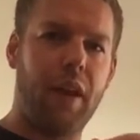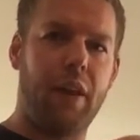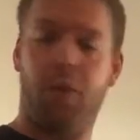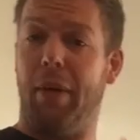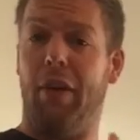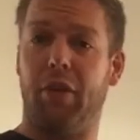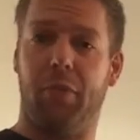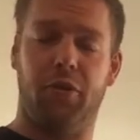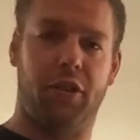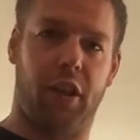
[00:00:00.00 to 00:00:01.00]
or pelvic
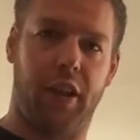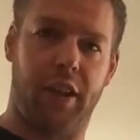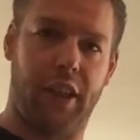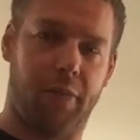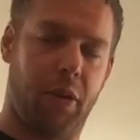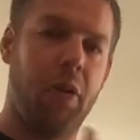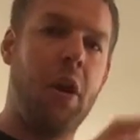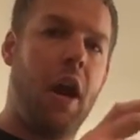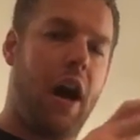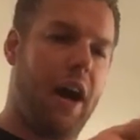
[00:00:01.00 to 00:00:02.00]
bone, sorry, not tailbone.
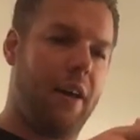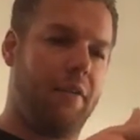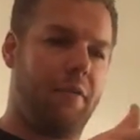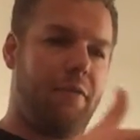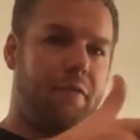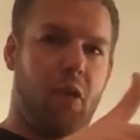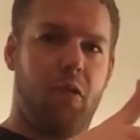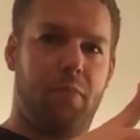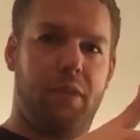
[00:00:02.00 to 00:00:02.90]
Forward